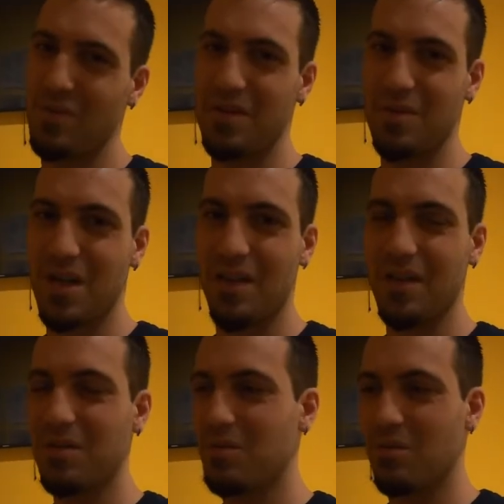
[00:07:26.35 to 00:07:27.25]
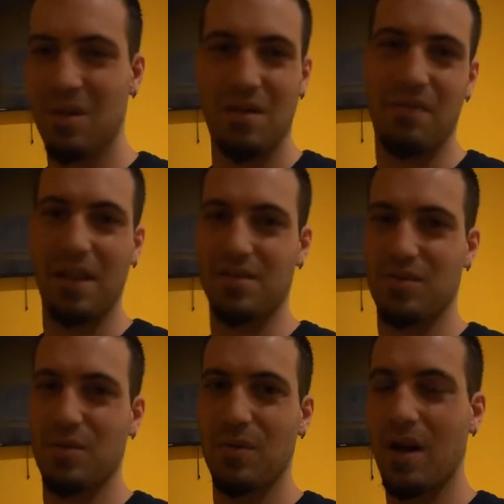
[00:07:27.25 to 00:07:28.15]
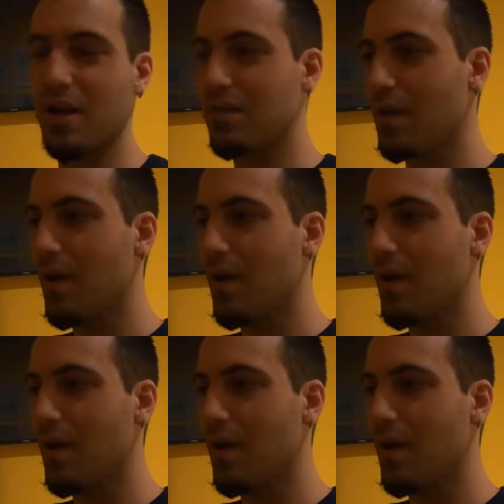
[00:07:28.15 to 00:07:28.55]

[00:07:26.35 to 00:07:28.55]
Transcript: really no telling if that's true or not.